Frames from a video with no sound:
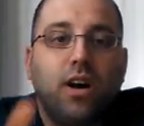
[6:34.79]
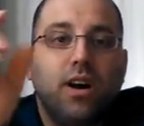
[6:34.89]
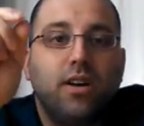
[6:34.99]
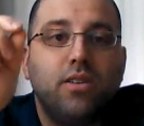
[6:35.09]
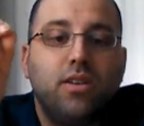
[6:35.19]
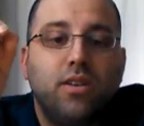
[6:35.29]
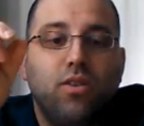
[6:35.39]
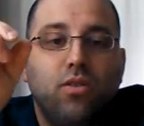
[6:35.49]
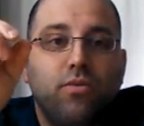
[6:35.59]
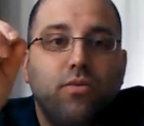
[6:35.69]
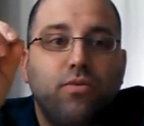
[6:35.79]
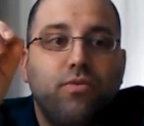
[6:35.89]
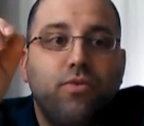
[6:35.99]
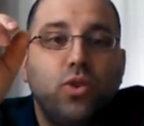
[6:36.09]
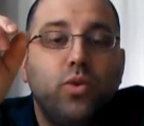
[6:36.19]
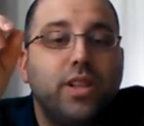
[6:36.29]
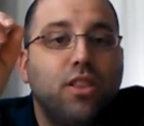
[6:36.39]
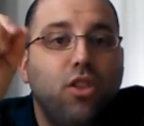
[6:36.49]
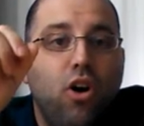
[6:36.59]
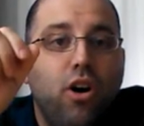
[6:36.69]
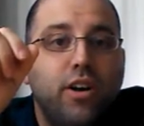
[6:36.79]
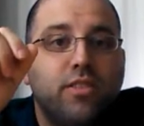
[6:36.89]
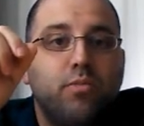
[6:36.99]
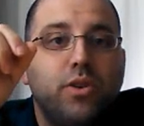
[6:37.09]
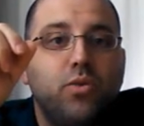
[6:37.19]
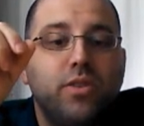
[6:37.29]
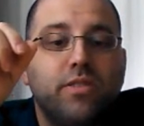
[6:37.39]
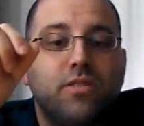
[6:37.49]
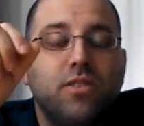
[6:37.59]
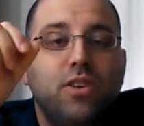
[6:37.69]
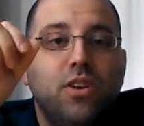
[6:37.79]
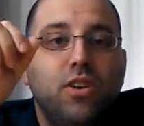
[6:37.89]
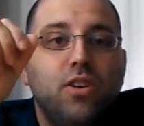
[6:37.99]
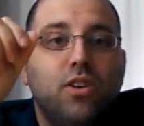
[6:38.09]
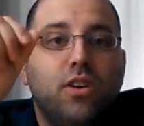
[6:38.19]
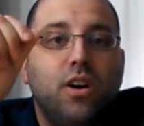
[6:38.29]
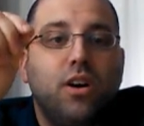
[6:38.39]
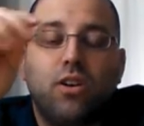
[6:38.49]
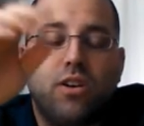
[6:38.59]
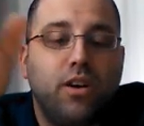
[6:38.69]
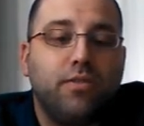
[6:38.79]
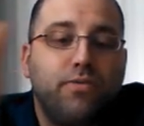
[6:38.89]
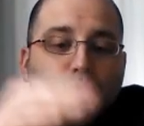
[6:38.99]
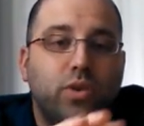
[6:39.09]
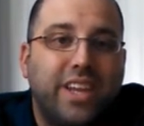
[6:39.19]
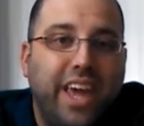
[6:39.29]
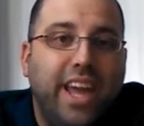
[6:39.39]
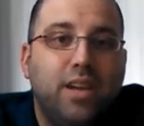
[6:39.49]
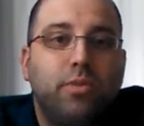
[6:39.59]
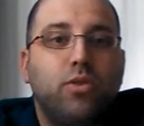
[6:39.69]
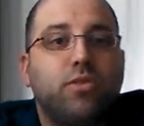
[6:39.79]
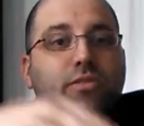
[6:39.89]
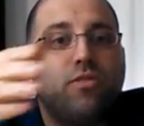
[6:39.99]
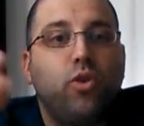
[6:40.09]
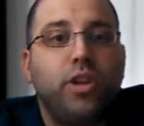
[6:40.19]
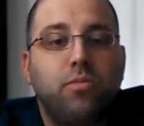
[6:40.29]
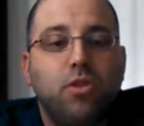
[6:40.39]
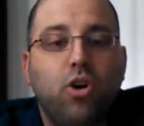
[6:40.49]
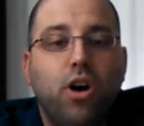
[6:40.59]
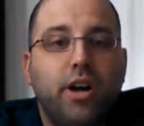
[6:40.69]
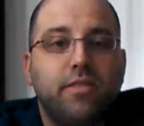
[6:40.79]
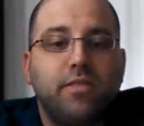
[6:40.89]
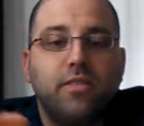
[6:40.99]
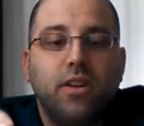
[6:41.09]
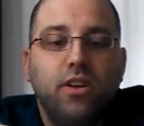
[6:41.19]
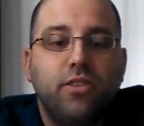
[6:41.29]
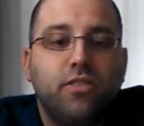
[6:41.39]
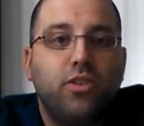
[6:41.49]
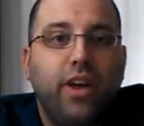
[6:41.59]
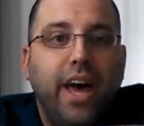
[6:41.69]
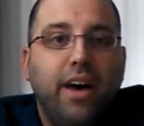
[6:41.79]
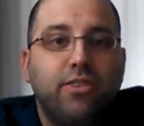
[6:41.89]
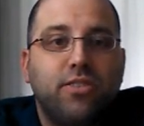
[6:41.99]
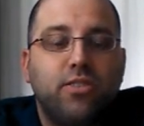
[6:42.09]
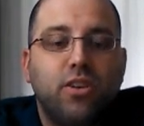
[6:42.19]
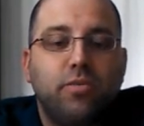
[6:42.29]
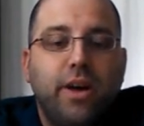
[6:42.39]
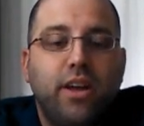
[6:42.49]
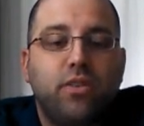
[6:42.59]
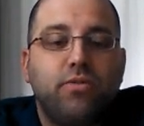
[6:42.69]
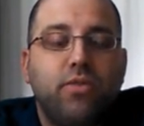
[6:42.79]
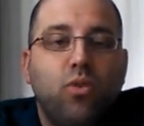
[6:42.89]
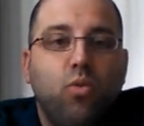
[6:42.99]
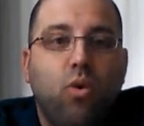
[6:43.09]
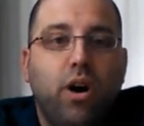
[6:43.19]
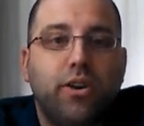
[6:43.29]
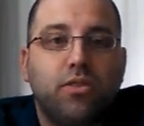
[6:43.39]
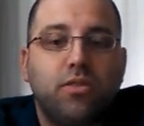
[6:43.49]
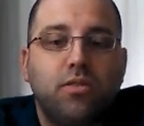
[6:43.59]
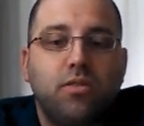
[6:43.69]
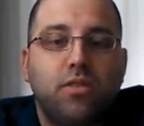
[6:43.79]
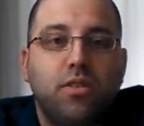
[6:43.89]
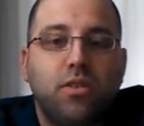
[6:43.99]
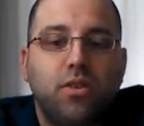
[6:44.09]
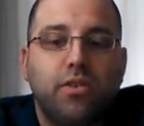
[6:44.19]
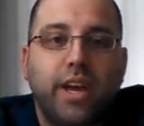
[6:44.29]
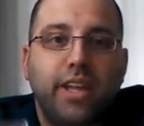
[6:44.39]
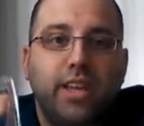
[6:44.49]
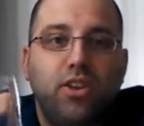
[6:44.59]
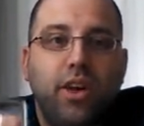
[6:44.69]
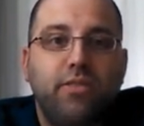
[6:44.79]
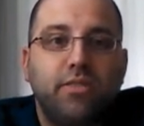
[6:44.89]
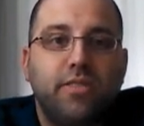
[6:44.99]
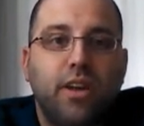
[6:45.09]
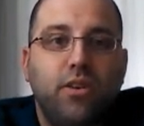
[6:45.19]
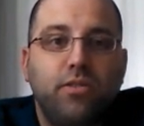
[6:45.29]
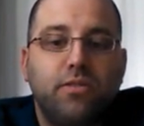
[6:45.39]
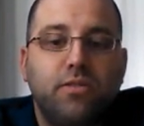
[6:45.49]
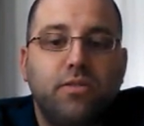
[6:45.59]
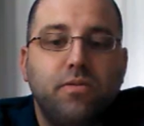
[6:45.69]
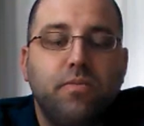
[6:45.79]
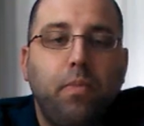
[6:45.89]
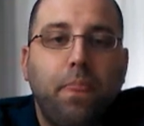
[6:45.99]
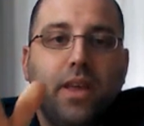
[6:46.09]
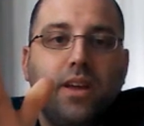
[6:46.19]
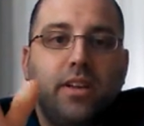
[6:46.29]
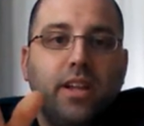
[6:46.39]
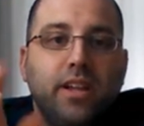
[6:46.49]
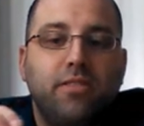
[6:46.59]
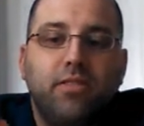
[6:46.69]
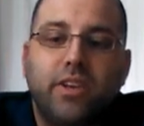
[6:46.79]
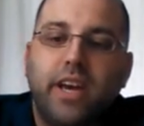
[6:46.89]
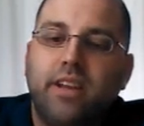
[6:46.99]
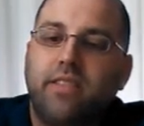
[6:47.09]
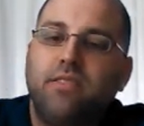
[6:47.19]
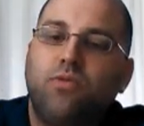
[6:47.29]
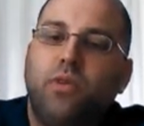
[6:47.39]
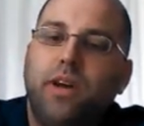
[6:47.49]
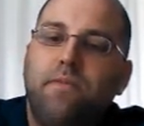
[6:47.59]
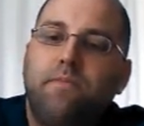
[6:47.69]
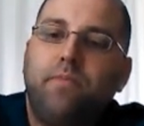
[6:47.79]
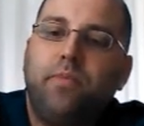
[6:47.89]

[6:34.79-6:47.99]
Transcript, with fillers: uh, fluid loss, but it was or uh, fluid gain, but it was sodium lost. So you have a certain amount of water, okay, and then you have your cells. Now let's look at it this way.